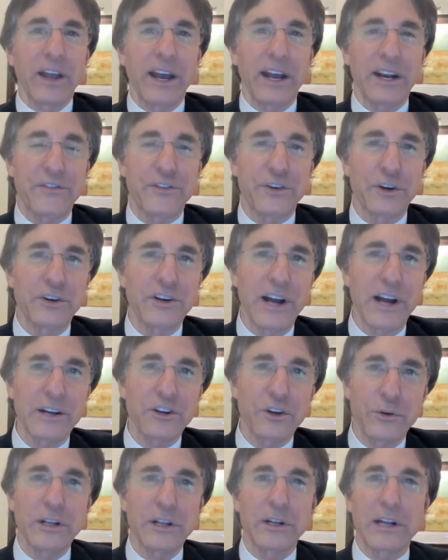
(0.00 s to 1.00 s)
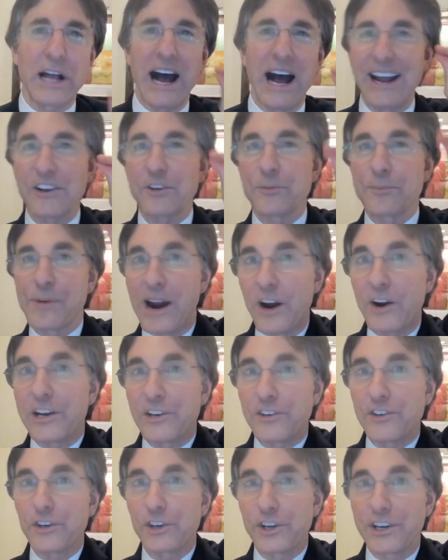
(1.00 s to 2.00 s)
And if you're not doing the highest
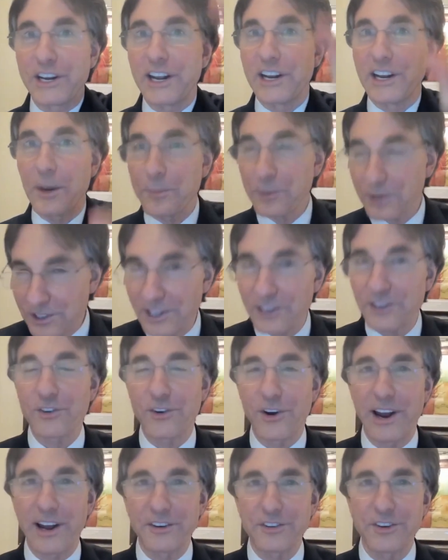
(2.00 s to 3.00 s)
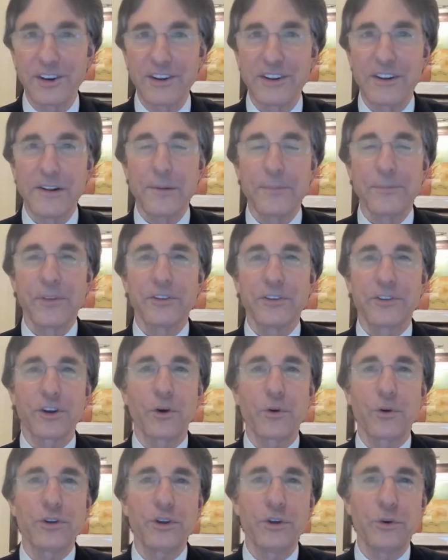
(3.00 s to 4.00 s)
priorities, you're going to end up with distress.
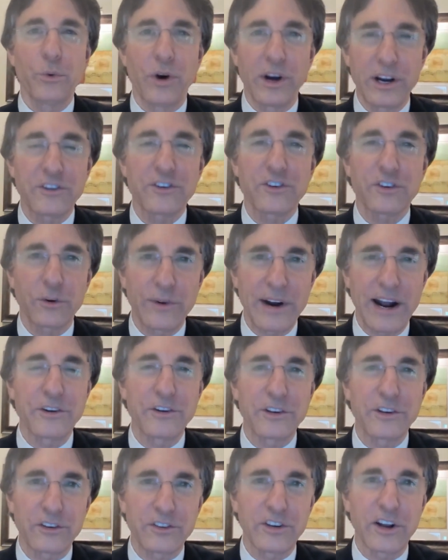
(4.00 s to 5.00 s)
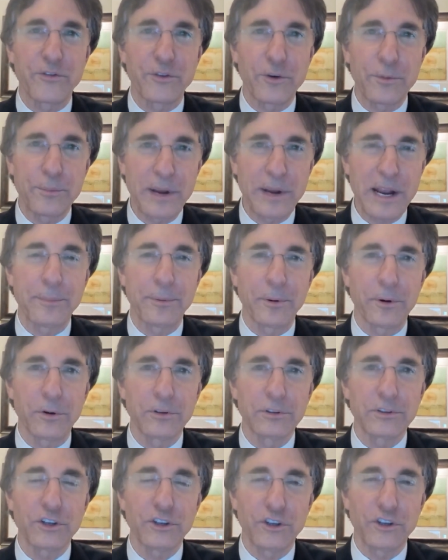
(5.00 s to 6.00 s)
So you want to surround yourself with
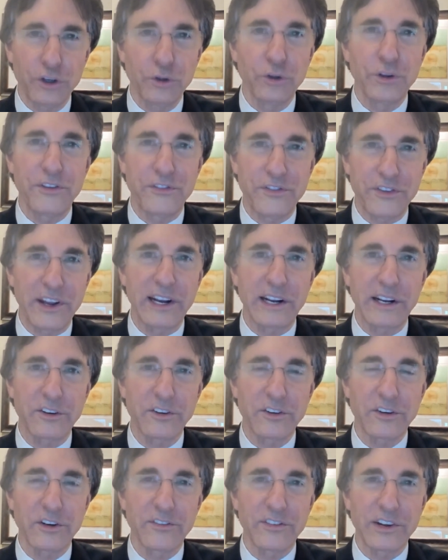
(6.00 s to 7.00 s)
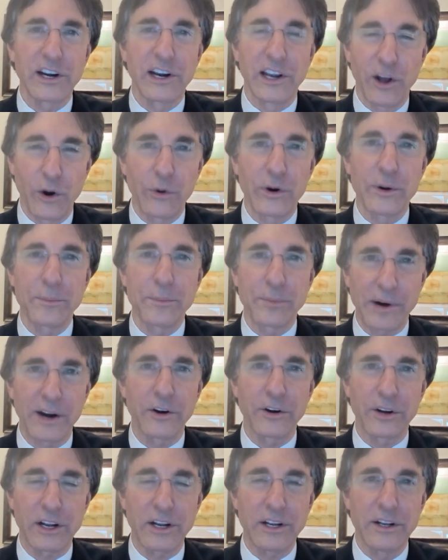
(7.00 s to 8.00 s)
people to do the things that are low in
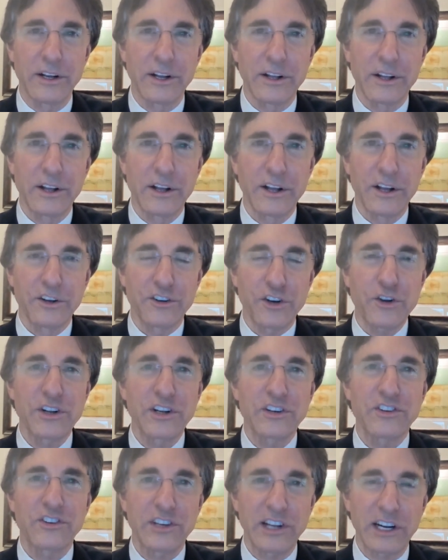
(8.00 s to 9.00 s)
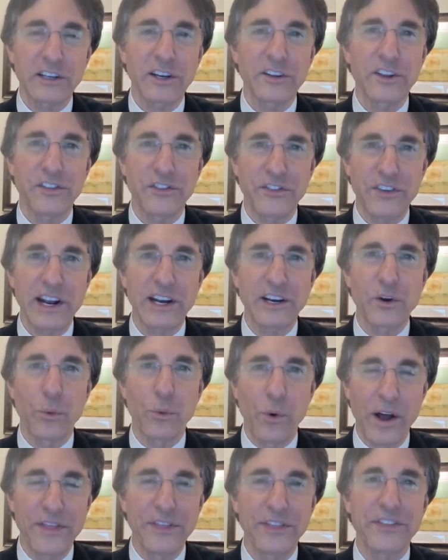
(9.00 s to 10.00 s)
priority, so you can stick to the thing, the
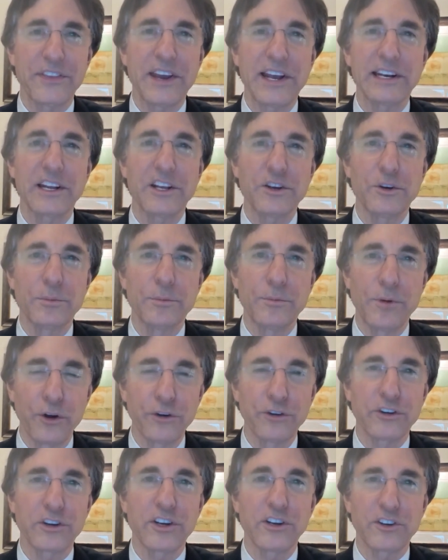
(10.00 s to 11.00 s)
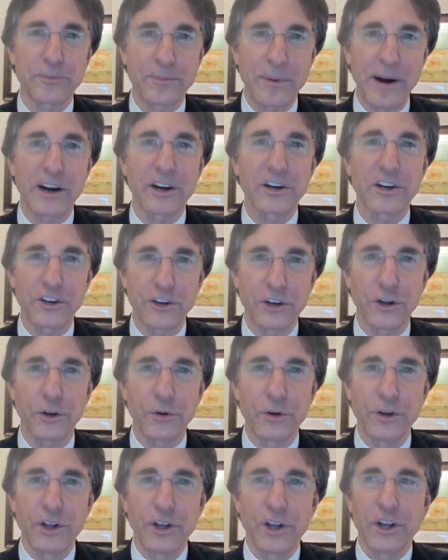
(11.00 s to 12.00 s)
one thing that you're most inspired to do.
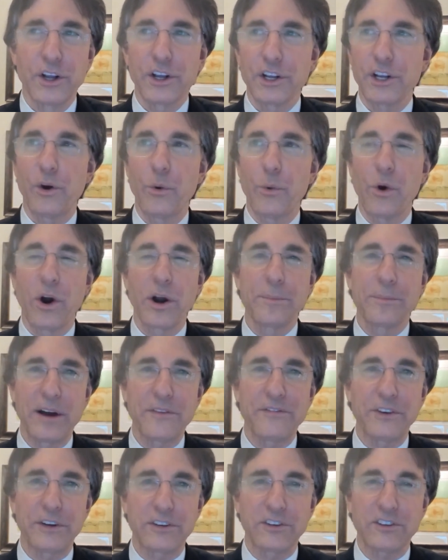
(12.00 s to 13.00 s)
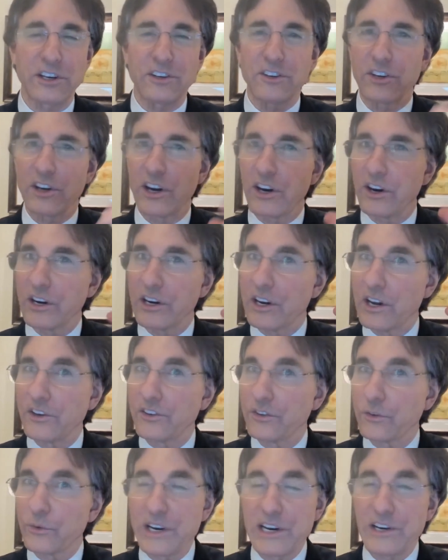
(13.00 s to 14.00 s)
You know, Warren Buffett sits there and
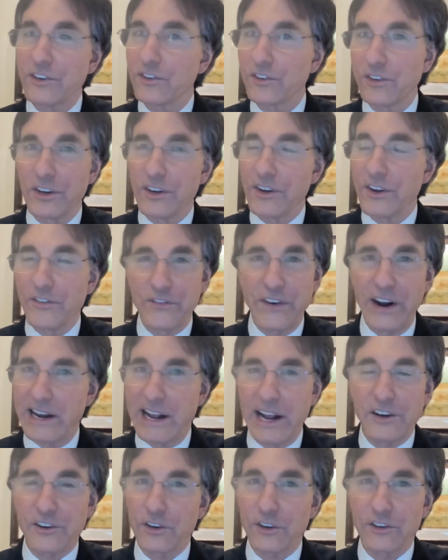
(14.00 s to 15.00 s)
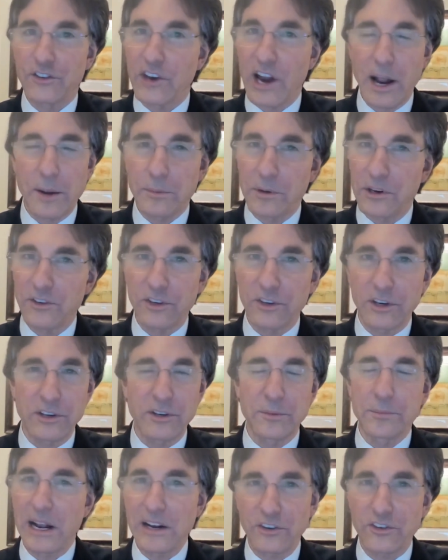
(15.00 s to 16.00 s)
does, reads financial statements and
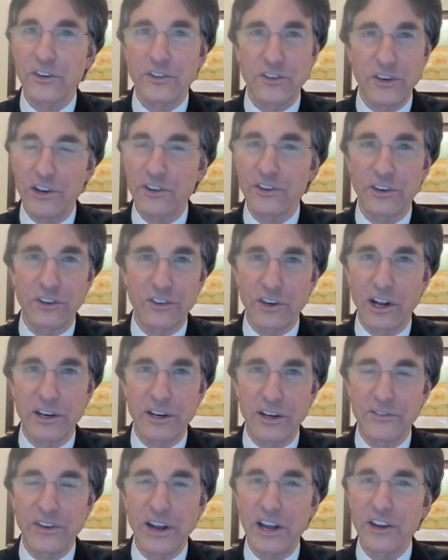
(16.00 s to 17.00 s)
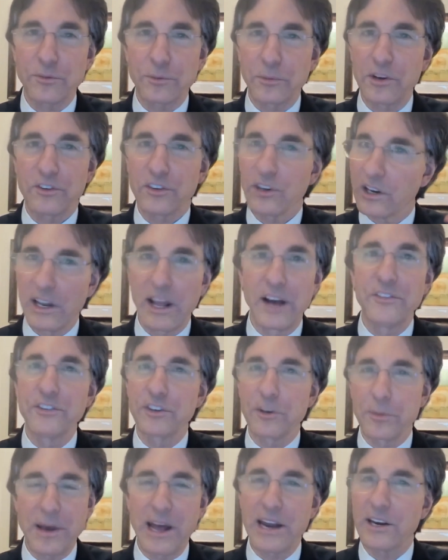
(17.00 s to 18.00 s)
makes decisions on investments and loves
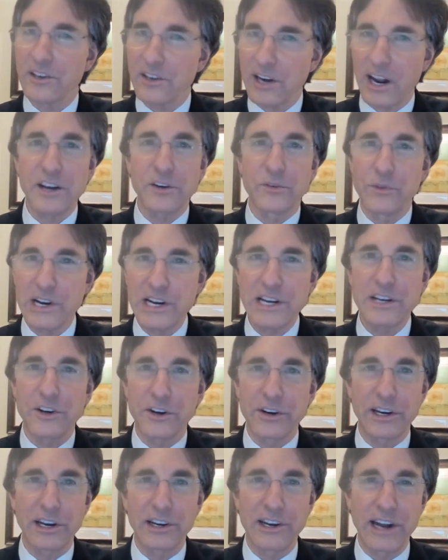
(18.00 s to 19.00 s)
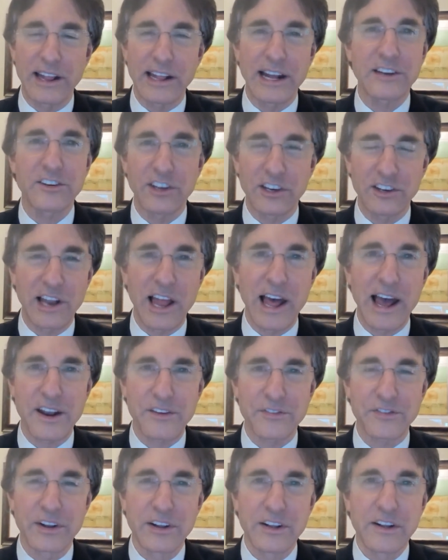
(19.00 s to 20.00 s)
to meditate and read during the day. That's his
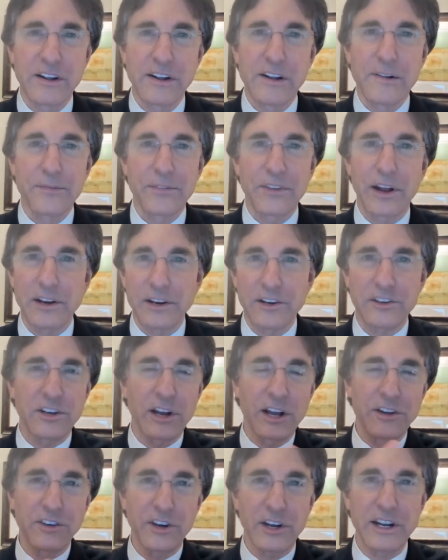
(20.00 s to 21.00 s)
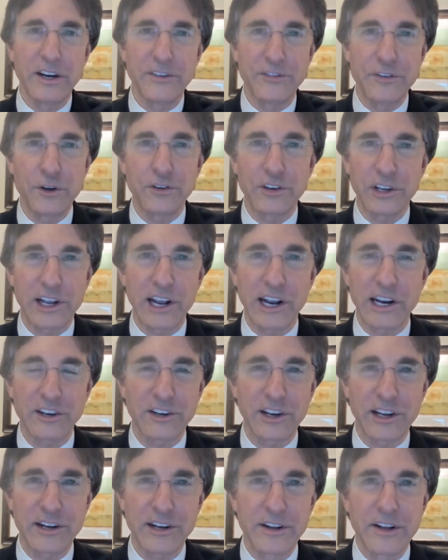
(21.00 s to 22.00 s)
life. And he does interviews
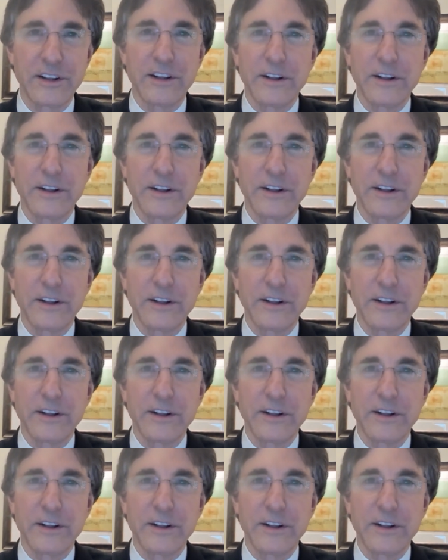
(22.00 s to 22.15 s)
occasionally.